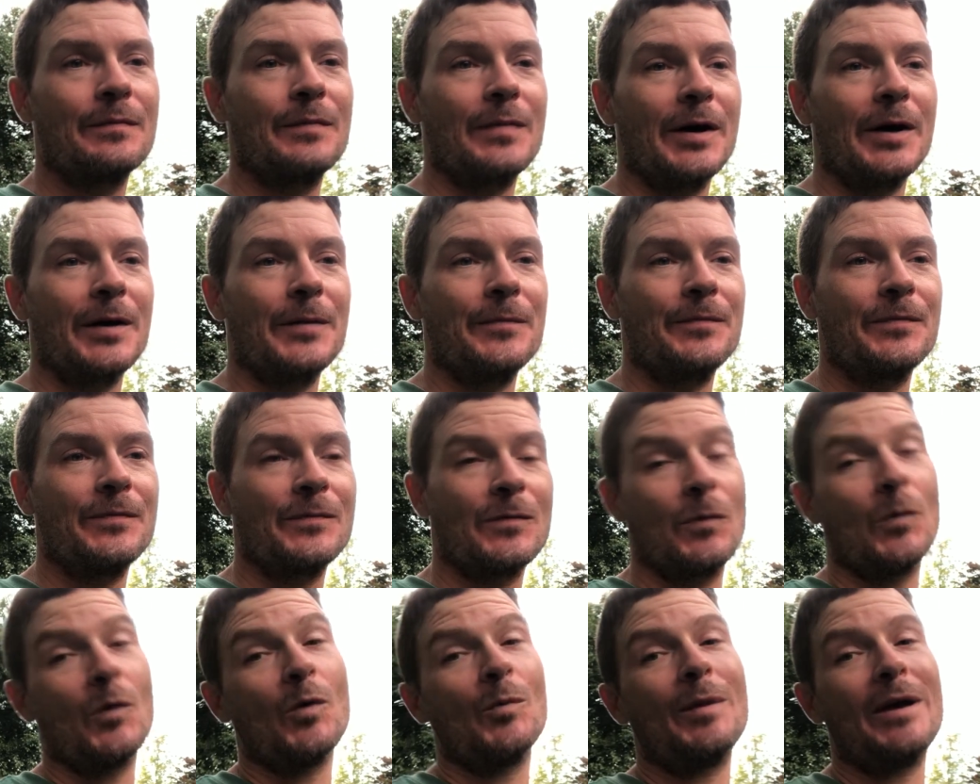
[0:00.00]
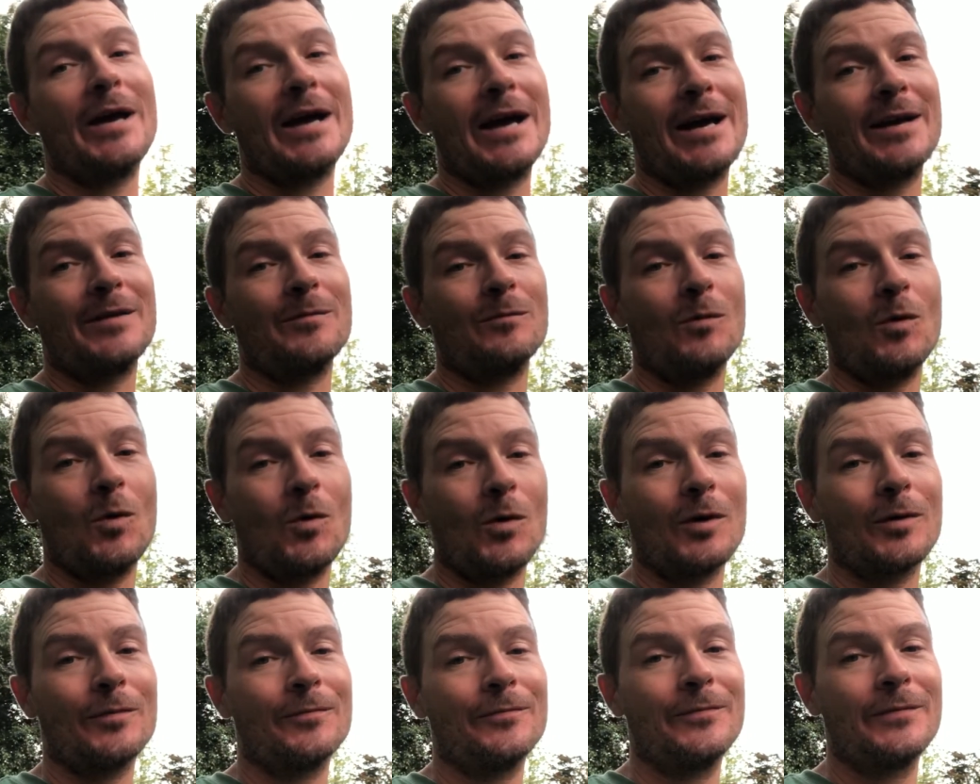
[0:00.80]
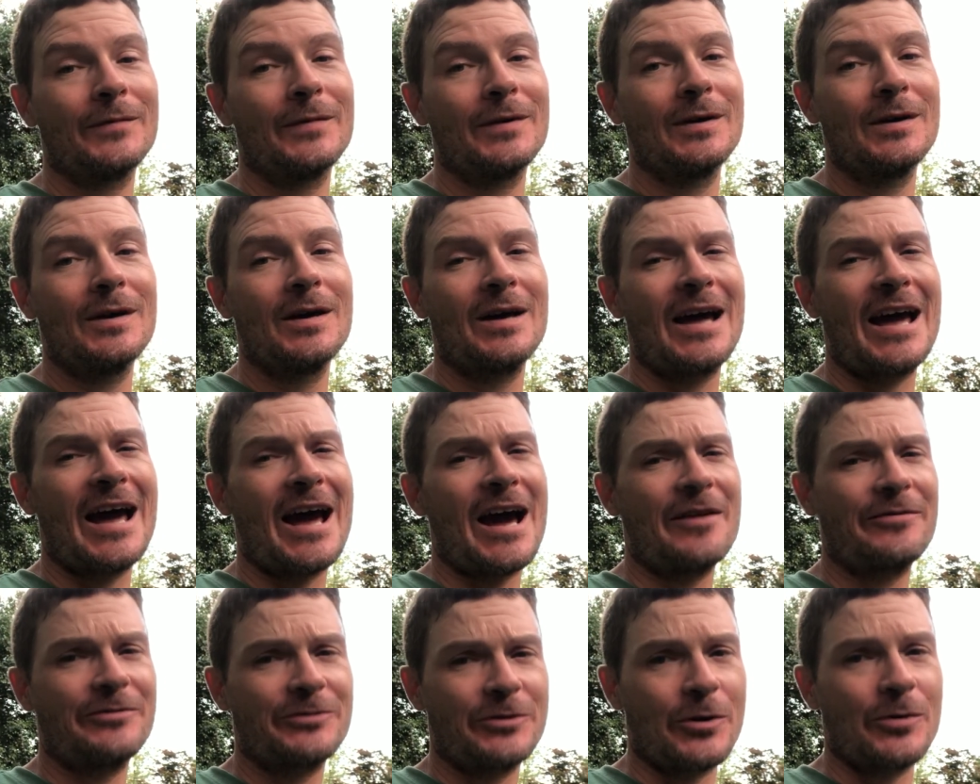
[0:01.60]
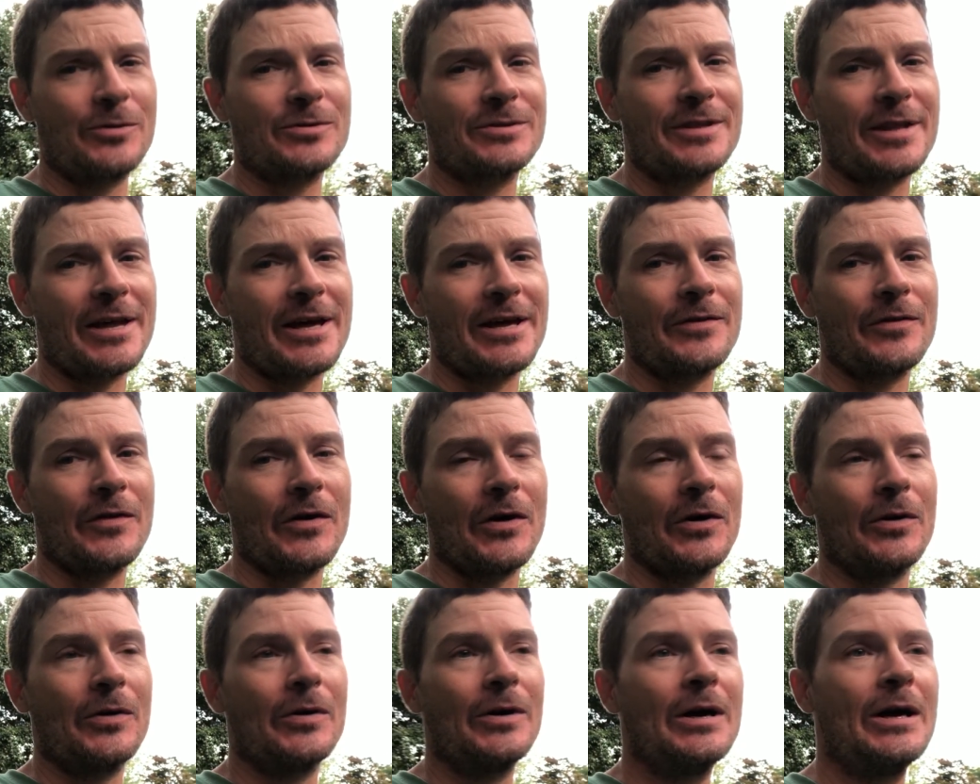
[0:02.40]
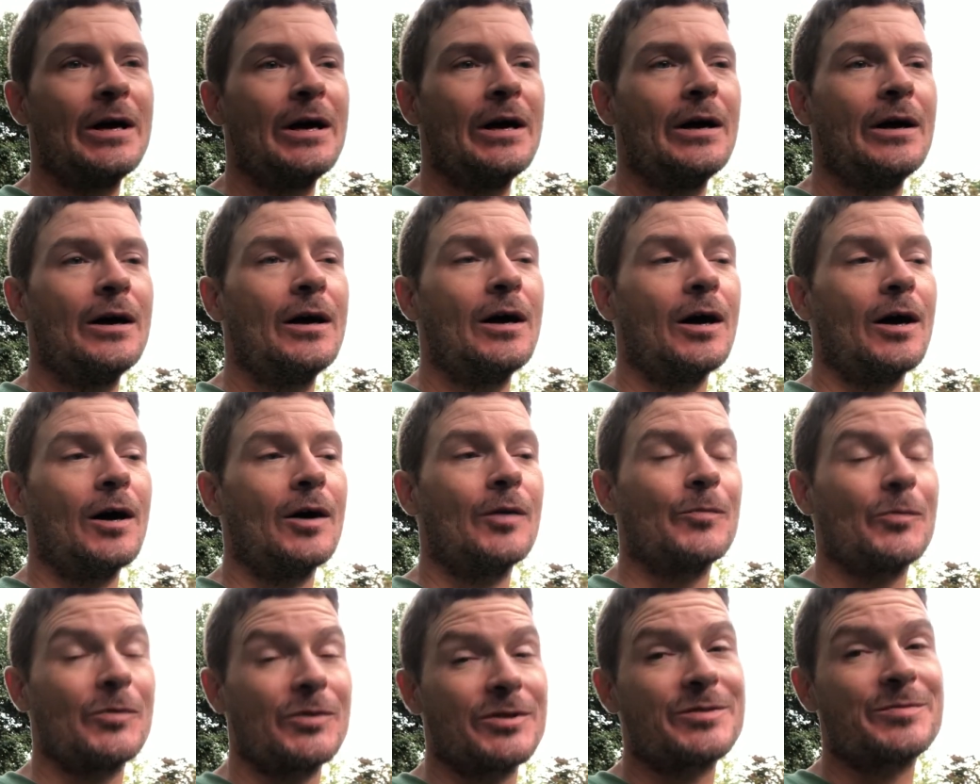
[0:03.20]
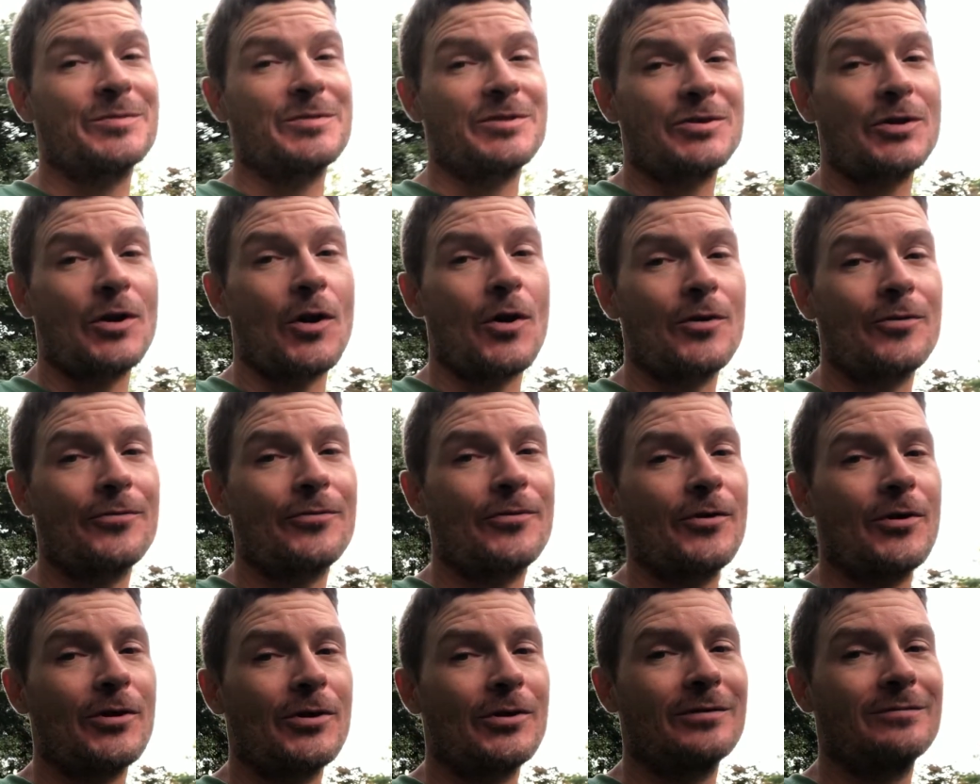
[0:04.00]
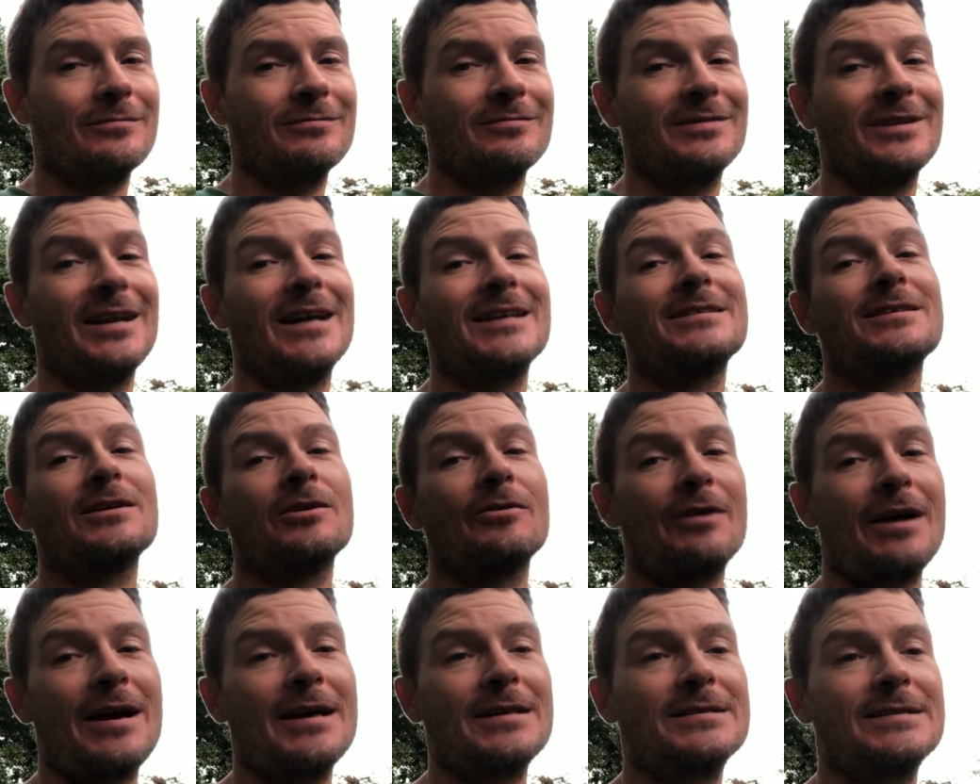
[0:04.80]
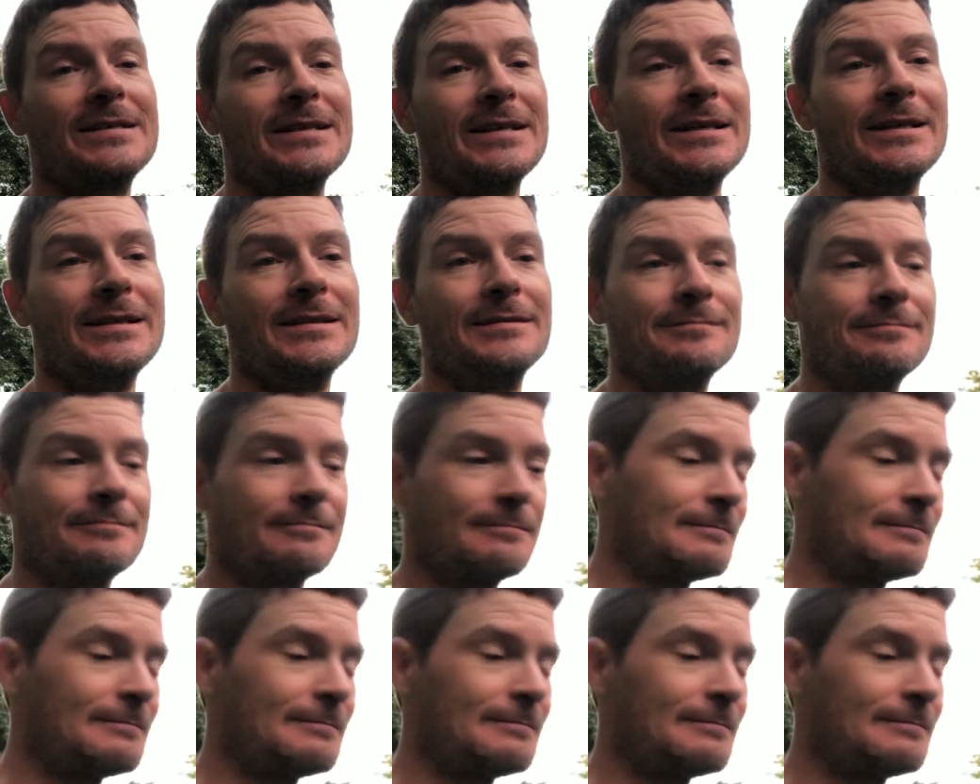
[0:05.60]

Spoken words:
But we'll be adding more, half dose then though, with some starter fert, lots of grass seed,